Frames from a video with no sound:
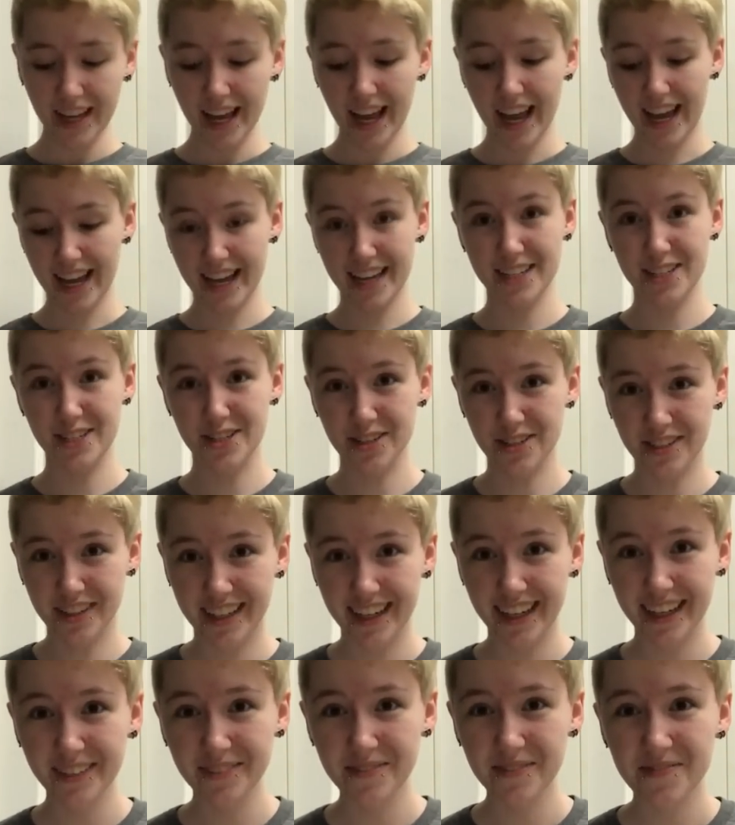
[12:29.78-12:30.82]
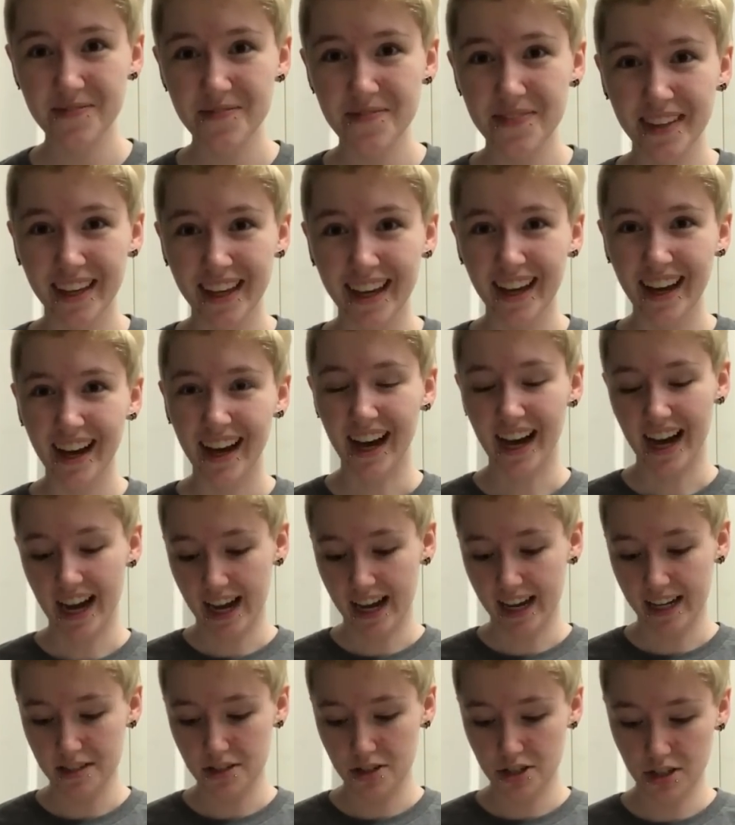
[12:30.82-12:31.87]
Head jerking.
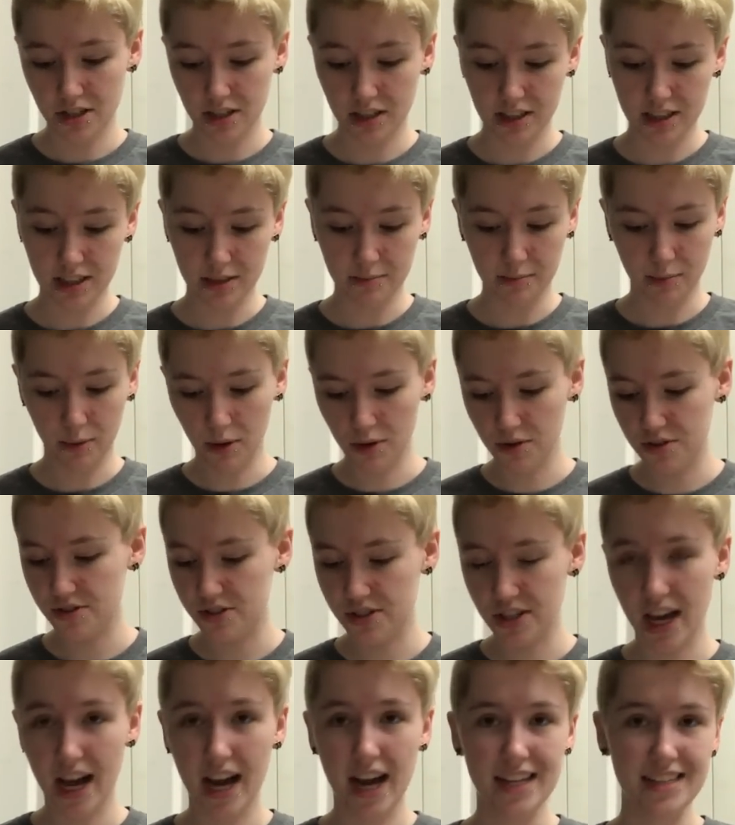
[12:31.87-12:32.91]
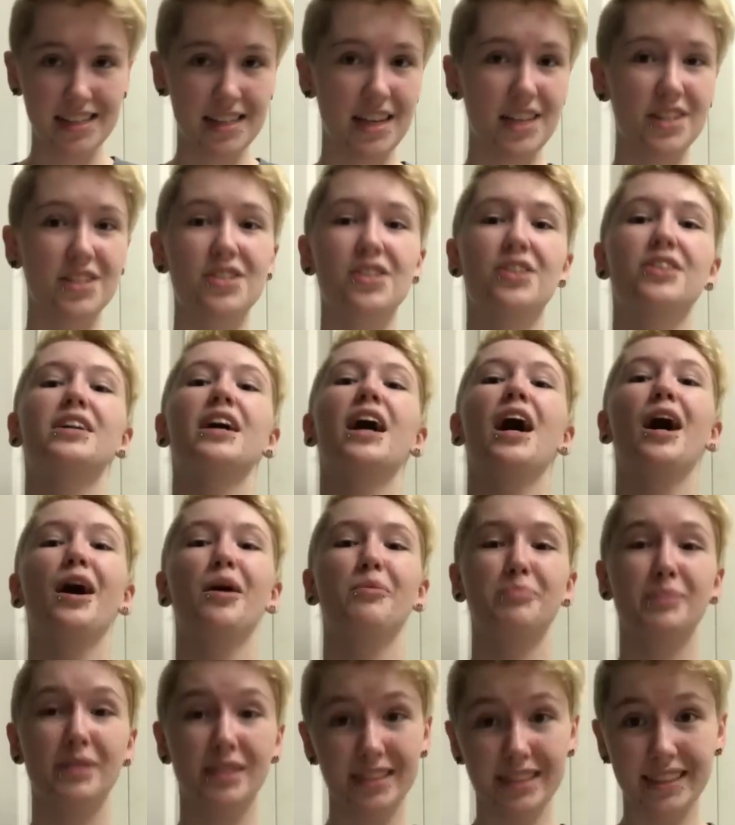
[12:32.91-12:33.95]
I jerk to both sides, I jerk
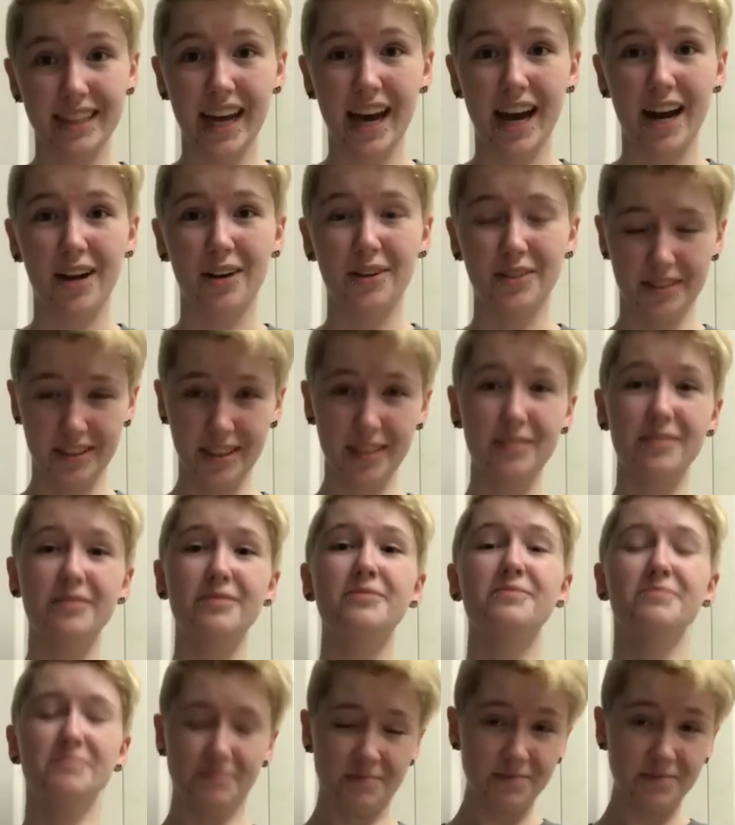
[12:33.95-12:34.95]
up and down, and